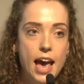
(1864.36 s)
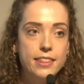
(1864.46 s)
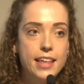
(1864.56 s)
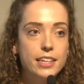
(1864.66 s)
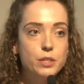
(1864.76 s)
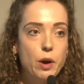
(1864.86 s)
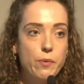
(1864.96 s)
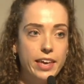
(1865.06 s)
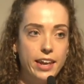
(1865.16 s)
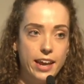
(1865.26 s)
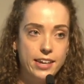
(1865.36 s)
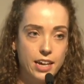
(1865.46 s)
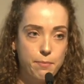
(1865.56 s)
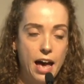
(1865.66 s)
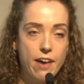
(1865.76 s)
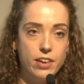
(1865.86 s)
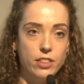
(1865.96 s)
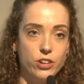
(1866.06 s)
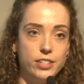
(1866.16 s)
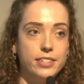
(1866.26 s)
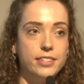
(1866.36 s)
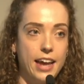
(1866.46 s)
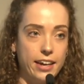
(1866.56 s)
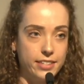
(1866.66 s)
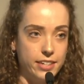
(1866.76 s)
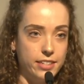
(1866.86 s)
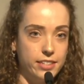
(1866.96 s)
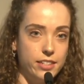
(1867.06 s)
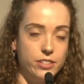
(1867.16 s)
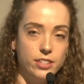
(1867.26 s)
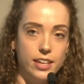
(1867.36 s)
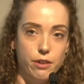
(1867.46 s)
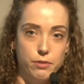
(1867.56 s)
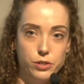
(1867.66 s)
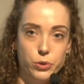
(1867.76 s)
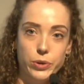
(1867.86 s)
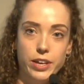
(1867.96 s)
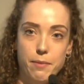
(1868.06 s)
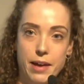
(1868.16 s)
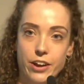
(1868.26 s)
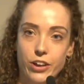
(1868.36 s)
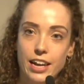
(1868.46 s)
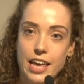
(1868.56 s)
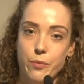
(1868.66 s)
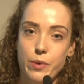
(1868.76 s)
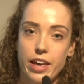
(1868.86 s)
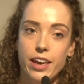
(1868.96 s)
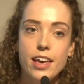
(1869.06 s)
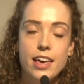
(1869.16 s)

and that's where we can end up having those snackcidents that Suzannah was talking about earlier, where